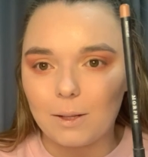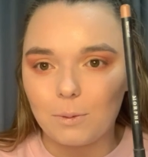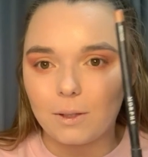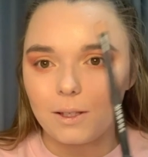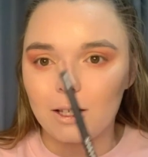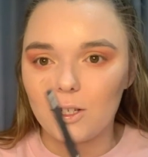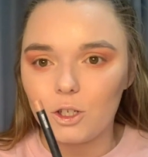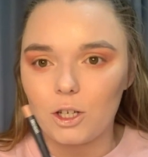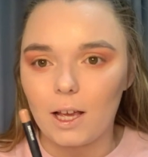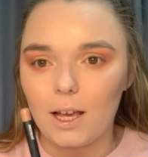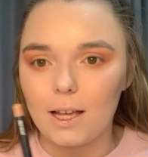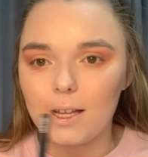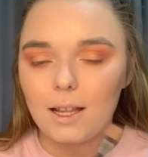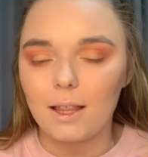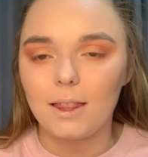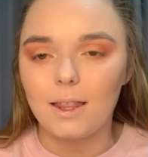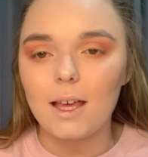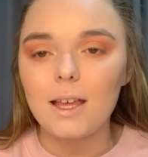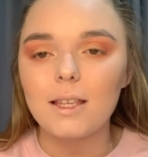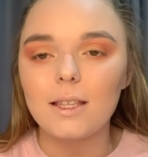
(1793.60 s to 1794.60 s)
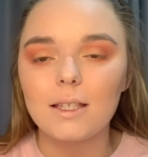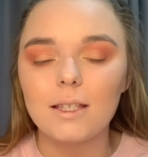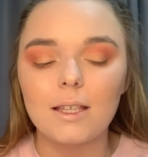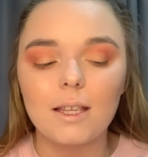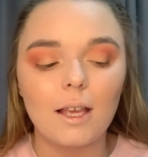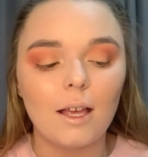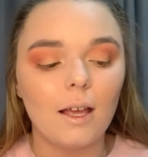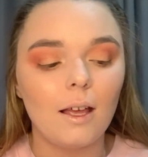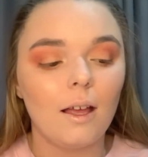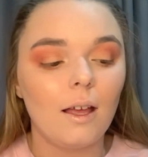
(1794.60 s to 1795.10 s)
with this shade.
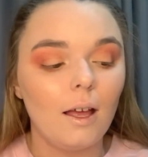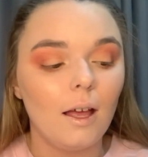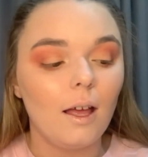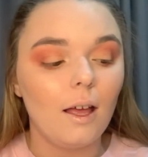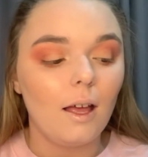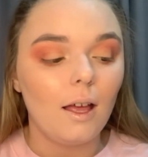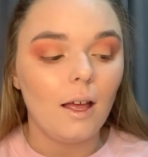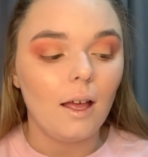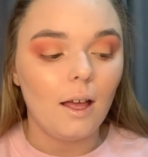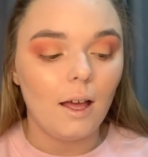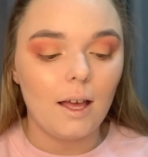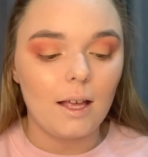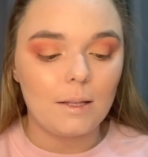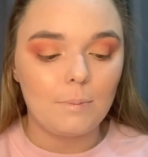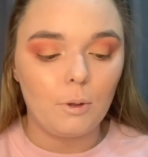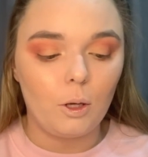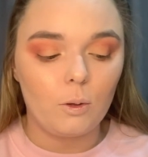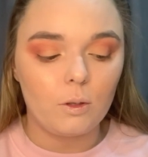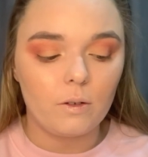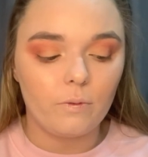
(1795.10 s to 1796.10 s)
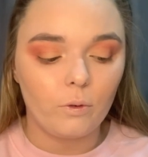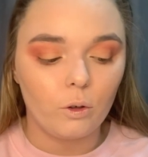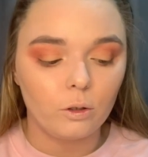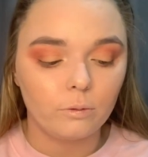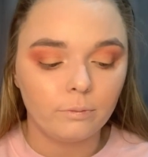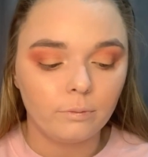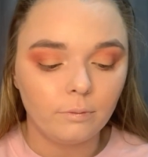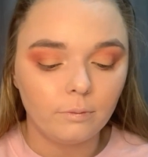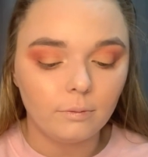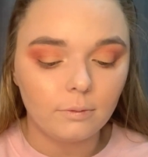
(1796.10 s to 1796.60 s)
This is
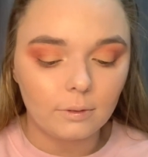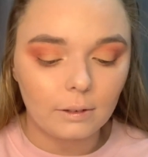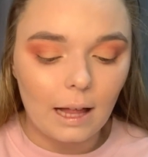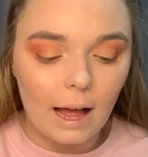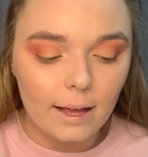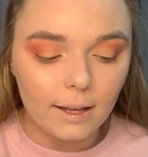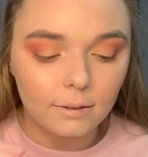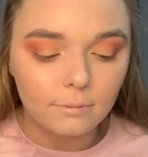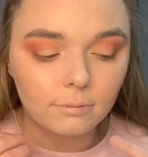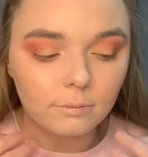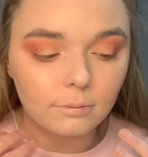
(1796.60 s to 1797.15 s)
beautiful. Like,